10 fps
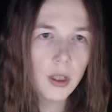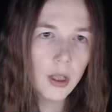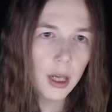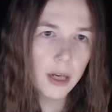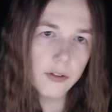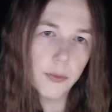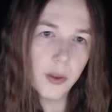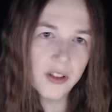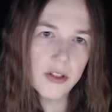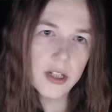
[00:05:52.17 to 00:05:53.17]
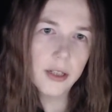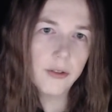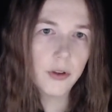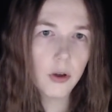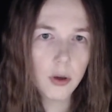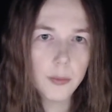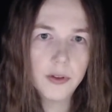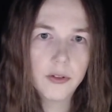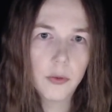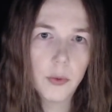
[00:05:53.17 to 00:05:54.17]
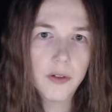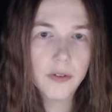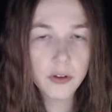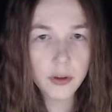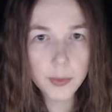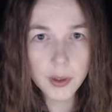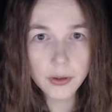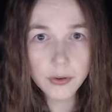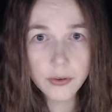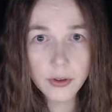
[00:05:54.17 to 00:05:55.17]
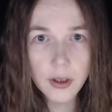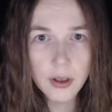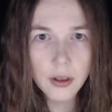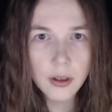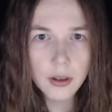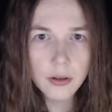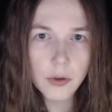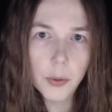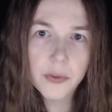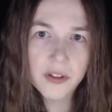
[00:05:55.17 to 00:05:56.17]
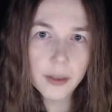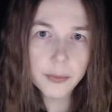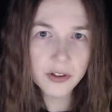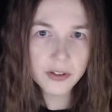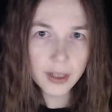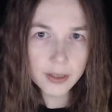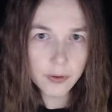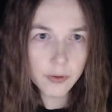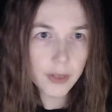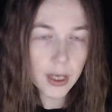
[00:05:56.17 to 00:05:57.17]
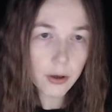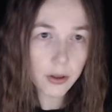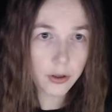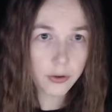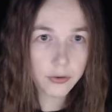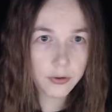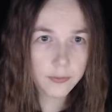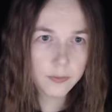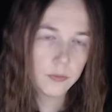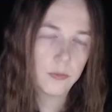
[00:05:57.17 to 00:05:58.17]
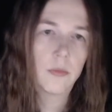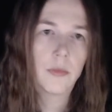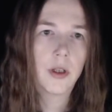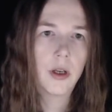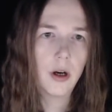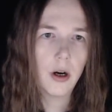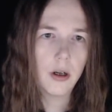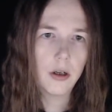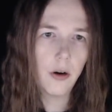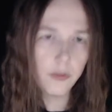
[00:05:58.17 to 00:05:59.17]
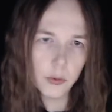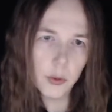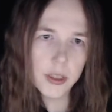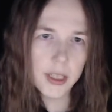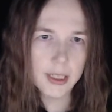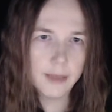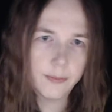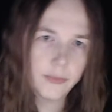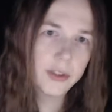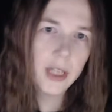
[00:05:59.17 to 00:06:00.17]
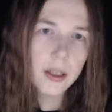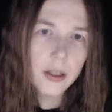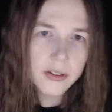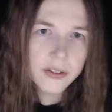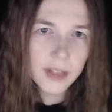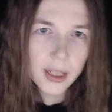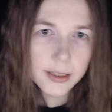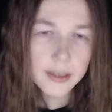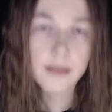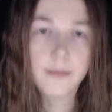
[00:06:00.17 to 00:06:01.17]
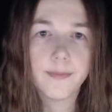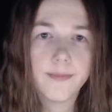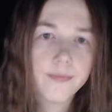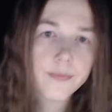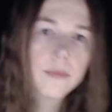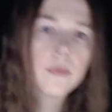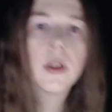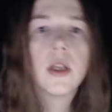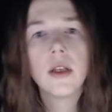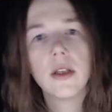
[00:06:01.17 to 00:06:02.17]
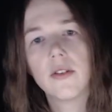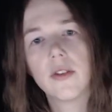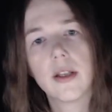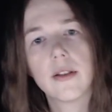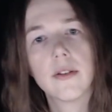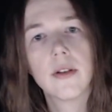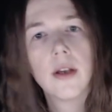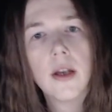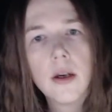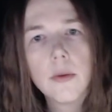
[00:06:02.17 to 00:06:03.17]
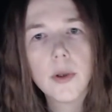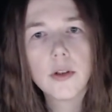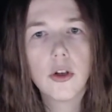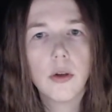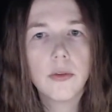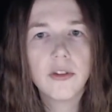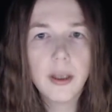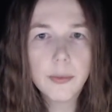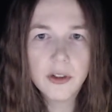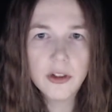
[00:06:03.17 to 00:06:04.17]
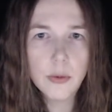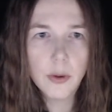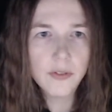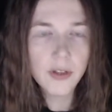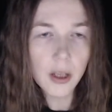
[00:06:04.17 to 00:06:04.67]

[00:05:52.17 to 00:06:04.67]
After punching in a few comments on one of the terminals, Rob steps inside one of the alcoves. Off to work then, see you at the other side, he says, while John steps into one of the other